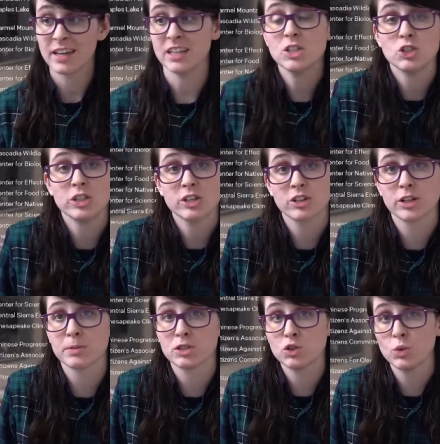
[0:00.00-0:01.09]
Each year,
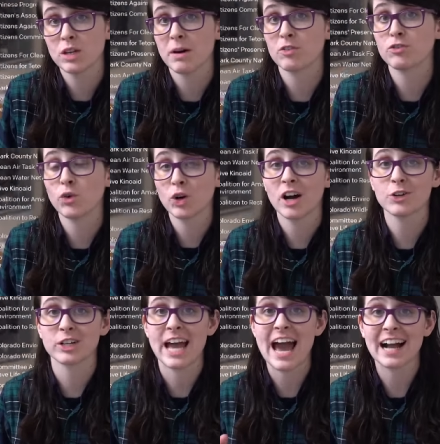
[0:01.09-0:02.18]
they're pursuing about
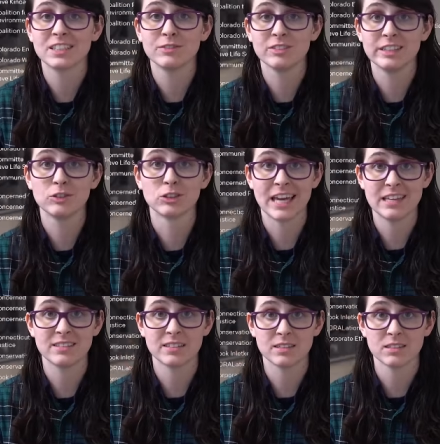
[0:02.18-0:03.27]
400 active legal
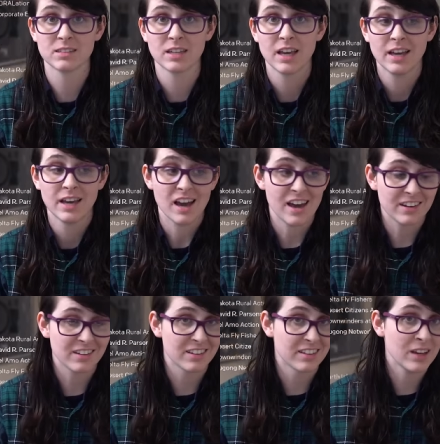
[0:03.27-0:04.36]
cases.
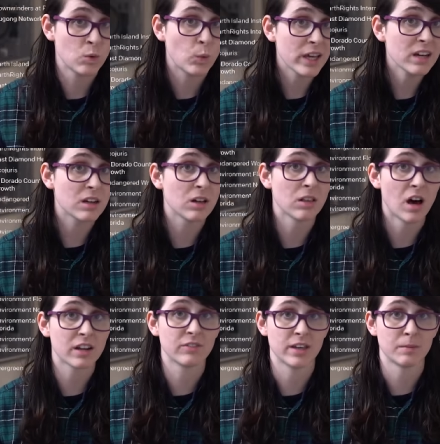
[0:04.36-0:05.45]
And they win a
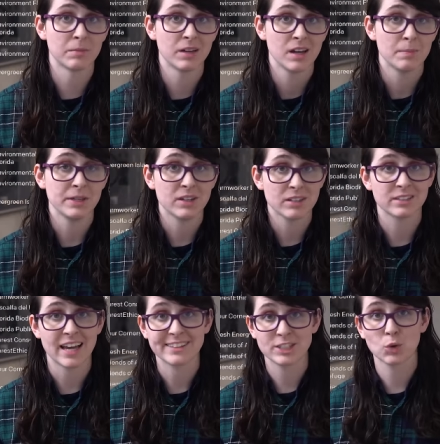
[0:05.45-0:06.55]
lot of them, because
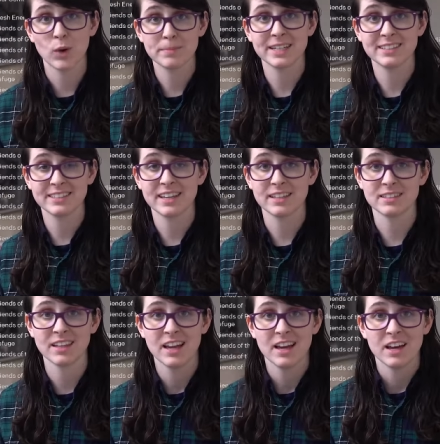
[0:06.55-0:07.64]
as their website
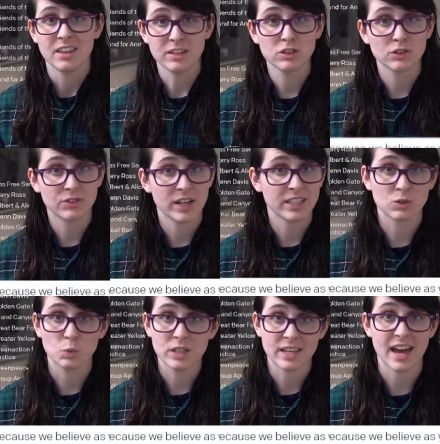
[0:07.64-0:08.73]
says, these are
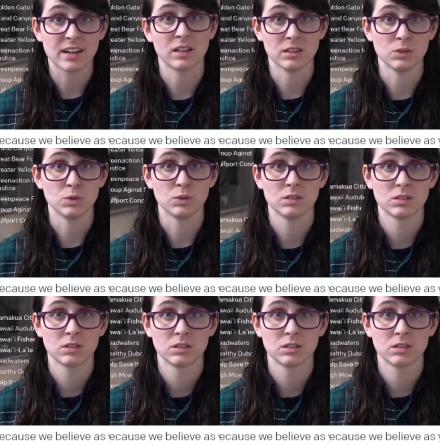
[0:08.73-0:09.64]
fights we cannot lose.